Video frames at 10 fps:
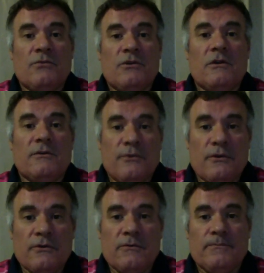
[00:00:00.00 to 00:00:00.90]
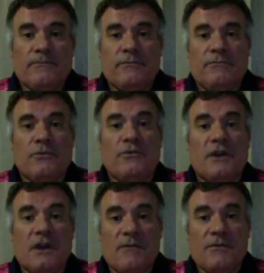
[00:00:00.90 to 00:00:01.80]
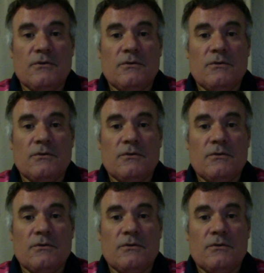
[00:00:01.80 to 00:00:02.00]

We're here for you. We're thinking of you.